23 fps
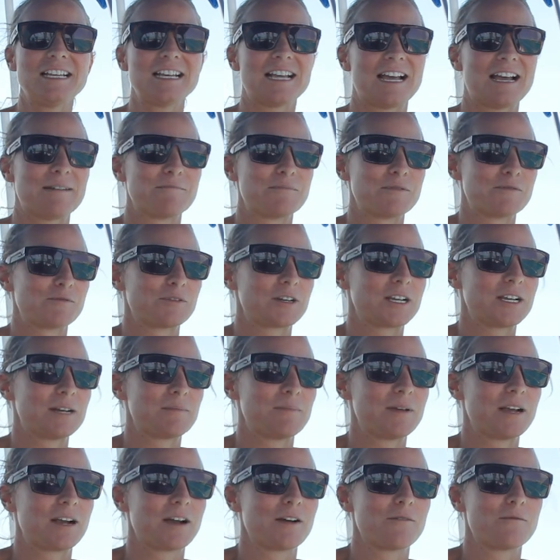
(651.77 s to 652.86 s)
but we're going to
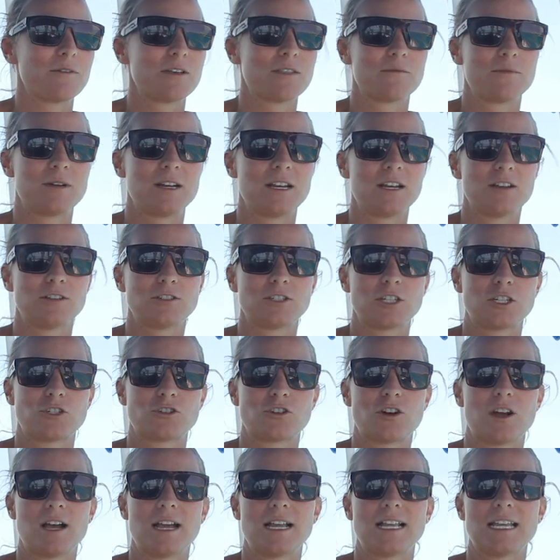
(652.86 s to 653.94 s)
pick our weather windows to
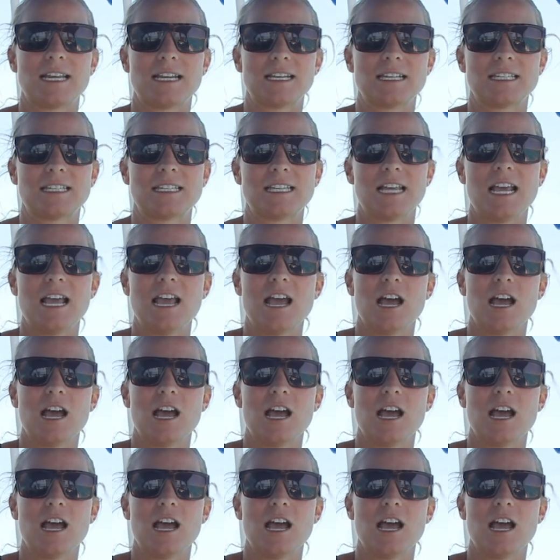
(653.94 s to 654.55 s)
try and get us